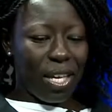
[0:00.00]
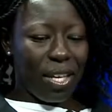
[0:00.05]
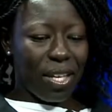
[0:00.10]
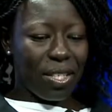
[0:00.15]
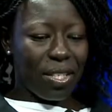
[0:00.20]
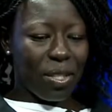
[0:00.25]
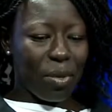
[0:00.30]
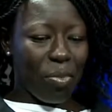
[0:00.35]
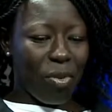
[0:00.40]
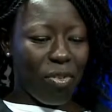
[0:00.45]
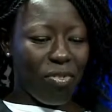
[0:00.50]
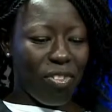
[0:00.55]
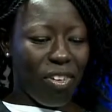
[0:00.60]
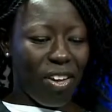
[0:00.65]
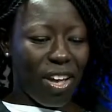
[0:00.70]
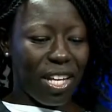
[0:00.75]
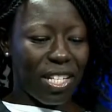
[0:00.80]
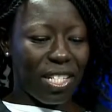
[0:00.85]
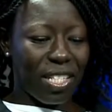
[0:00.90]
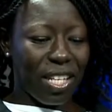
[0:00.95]
We're here to
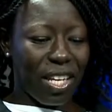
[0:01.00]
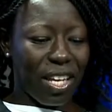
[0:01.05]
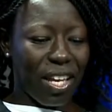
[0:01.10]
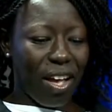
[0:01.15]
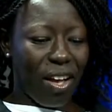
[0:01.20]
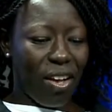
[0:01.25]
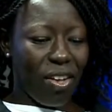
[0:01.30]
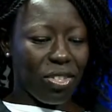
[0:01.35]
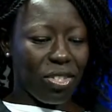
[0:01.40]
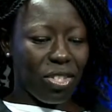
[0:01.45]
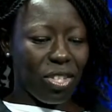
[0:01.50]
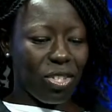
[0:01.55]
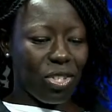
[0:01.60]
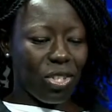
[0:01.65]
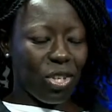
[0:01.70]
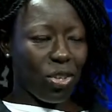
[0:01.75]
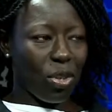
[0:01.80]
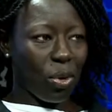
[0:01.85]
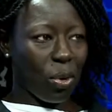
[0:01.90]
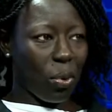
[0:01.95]
provide the
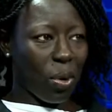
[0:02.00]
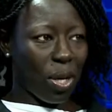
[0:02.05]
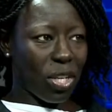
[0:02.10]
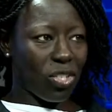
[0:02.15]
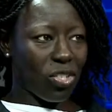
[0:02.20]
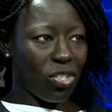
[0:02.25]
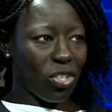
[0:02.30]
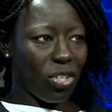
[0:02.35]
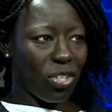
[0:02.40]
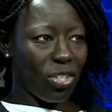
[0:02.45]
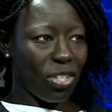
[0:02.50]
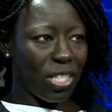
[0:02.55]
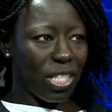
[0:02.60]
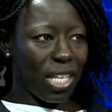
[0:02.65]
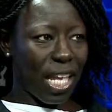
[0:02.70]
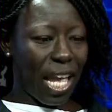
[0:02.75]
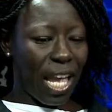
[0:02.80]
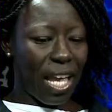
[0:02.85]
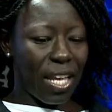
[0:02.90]
answers to the questions